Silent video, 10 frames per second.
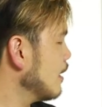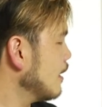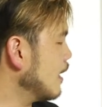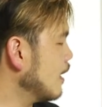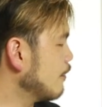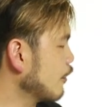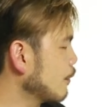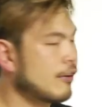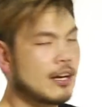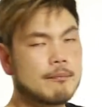For the
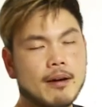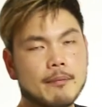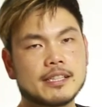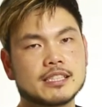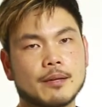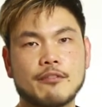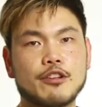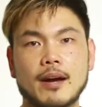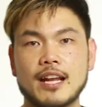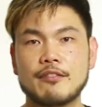print and publish, some of you
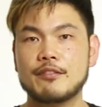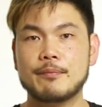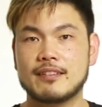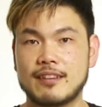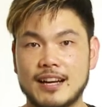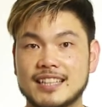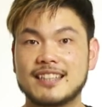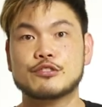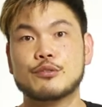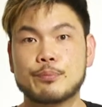might even be selling
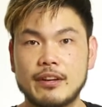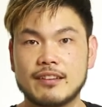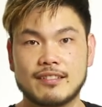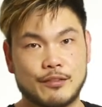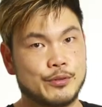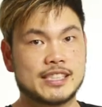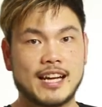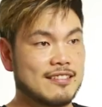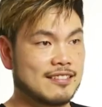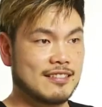digital prints, in which
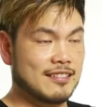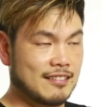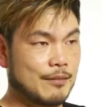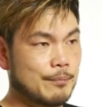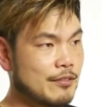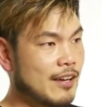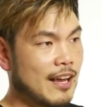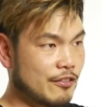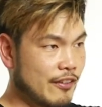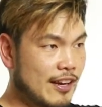case it's just a simple
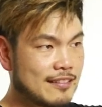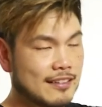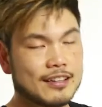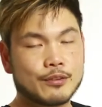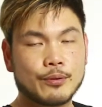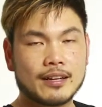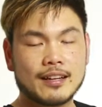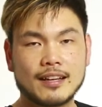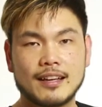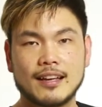case of editing it
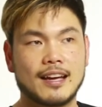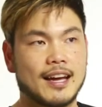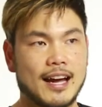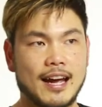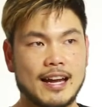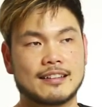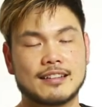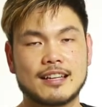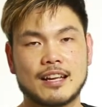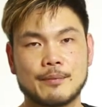quickly, editing
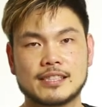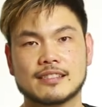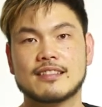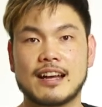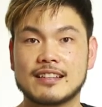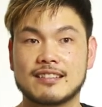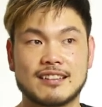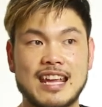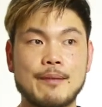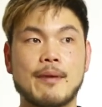the images and just
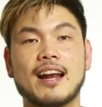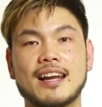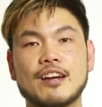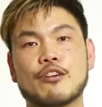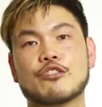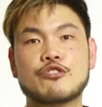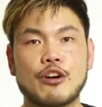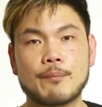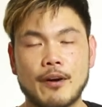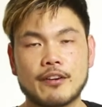emailing or
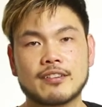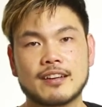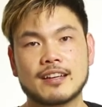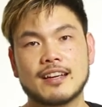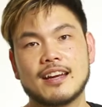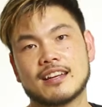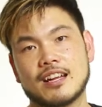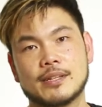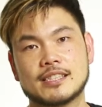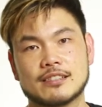Dropboxing the
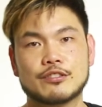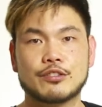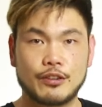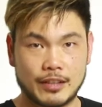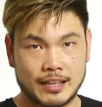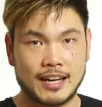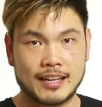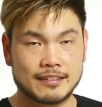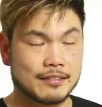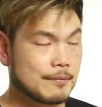images to your
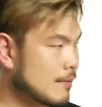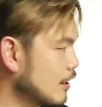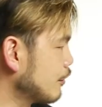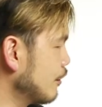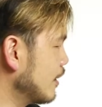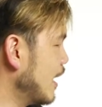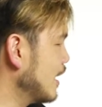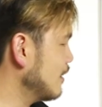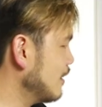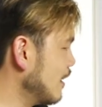client. So
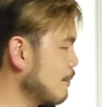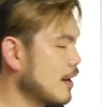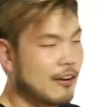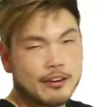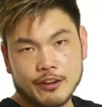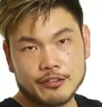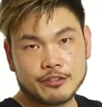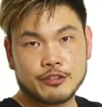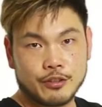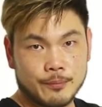again, it may not cost
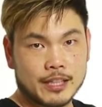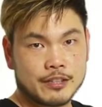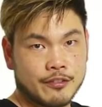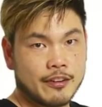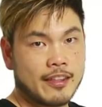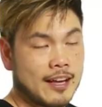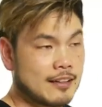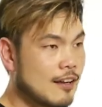you too much for that.